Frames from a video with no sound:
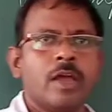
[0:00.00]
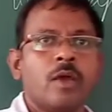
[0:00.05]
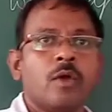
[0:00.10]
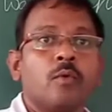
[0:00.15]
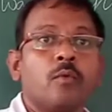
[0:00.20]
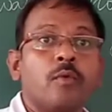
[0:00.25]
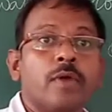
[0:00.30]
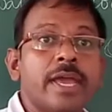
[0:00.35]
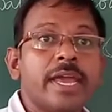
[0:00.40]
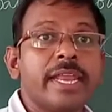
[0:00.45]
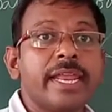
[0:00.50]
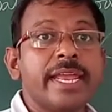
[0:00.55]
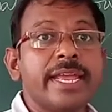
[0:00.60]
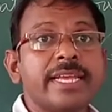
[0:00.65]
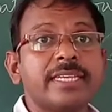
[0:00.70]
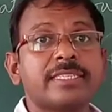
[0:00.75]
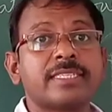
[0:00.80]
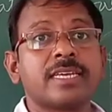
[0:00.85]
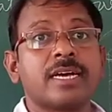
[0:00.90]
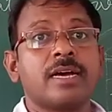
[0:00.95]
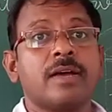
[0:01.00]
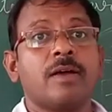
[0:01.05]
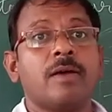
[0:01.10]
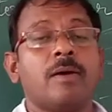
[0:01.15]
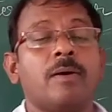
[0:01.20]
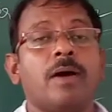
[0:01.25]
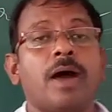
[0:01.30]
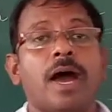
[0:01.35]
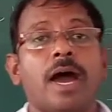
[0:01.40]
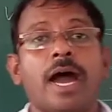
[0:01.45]
Where is
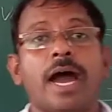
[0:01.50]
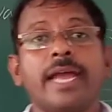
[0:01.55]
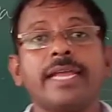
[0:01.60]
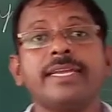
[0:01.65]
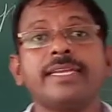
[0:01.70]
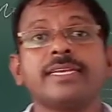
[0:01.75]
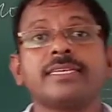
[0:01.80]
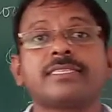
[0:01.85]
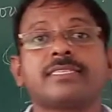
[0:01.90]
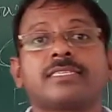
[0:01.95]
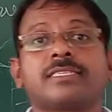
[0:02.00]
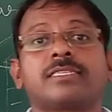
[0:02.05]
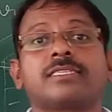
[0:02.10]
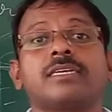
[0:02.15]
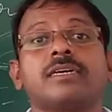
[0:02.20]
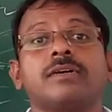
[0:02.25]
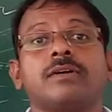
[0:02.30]
highest,